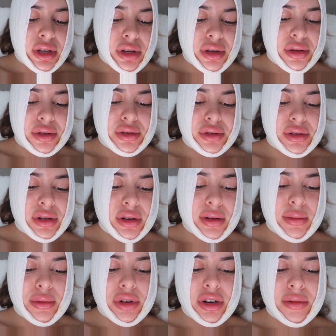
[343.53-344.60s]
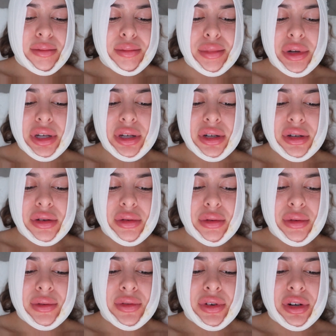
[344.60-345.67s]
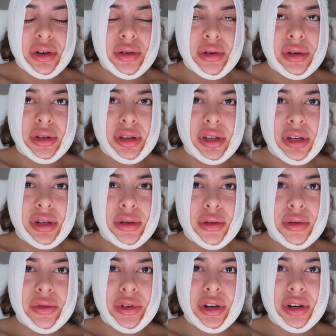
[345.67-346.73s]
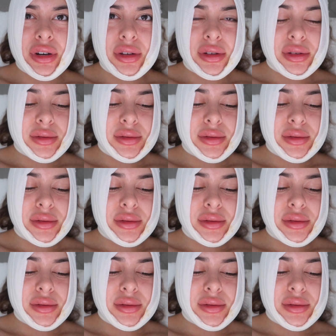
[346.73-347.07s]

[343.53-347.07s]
You do not want to bend over or lean over.